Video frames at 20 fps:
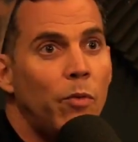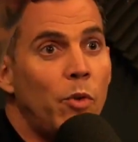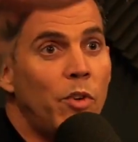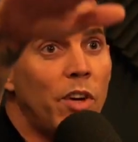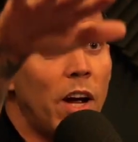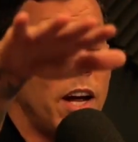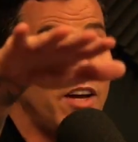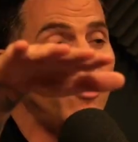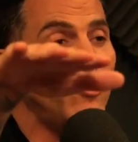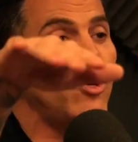
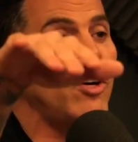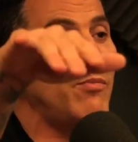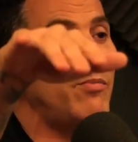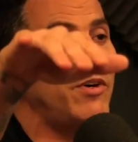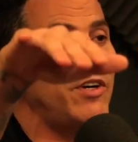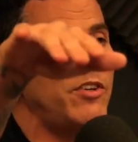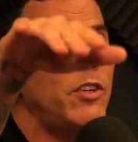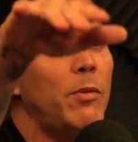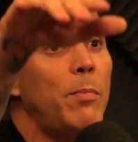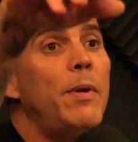Which I
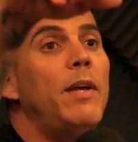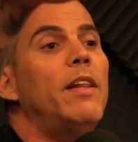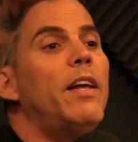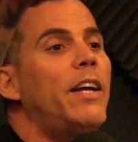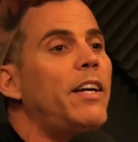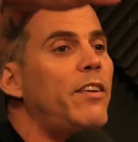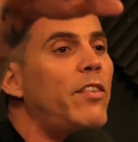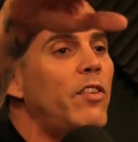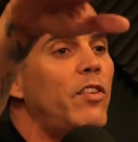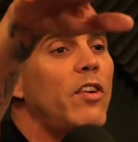interpreted to be
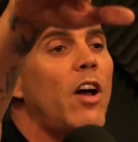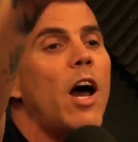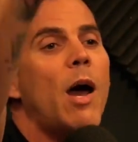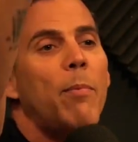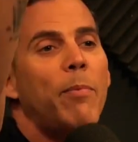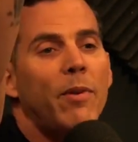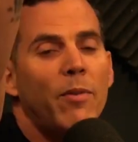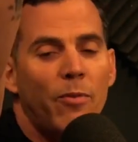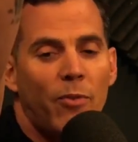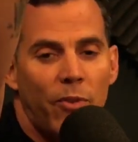like he
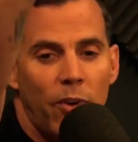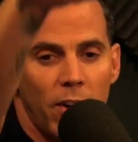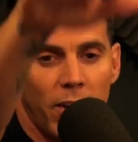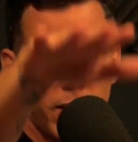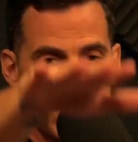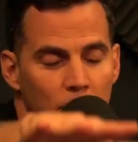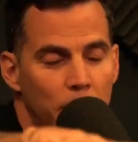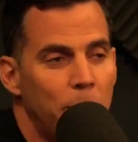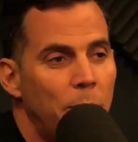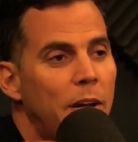stopped and
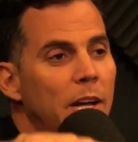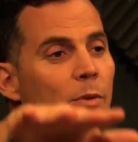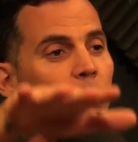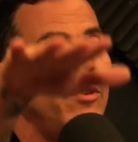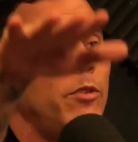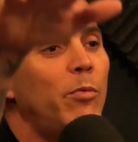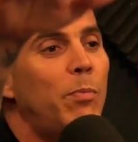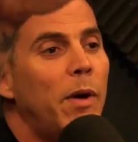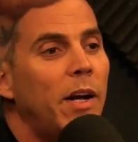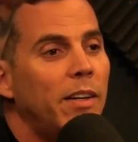fucking paid
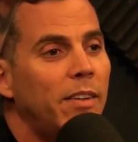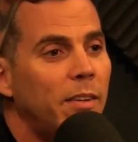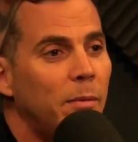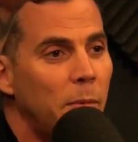respect